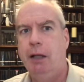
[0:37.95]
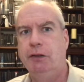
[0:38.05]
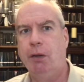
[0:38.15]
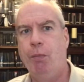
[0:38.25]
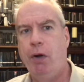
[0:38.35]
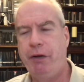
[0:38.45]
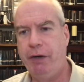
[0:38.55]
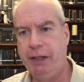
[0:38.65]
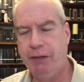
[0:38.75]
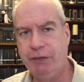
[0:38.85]
So I'm
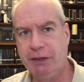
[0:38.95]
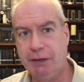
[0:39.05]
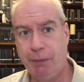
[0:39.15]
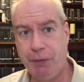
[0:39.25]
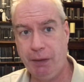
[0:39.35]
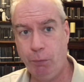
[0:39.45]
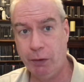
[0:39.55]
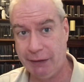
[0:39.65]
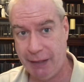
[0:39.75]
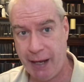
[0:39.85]
wondering if it's something,
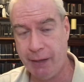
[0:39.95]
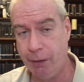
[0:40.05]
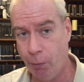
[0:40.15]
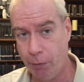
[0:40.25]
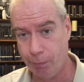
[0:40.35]
once again, that,